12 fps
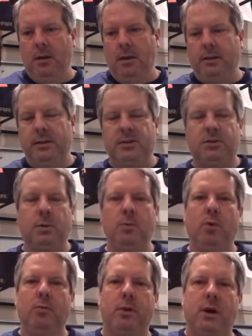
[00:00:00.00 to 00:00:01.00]
at least 3
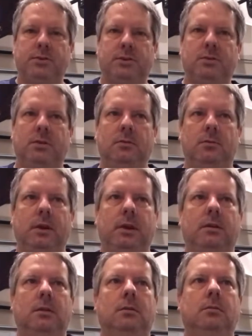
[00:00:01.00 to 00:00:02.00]
more projects on the
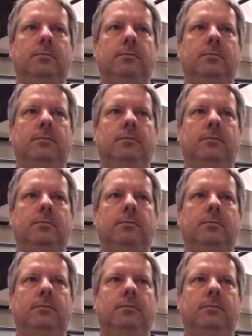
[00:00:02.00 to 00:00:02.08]
way,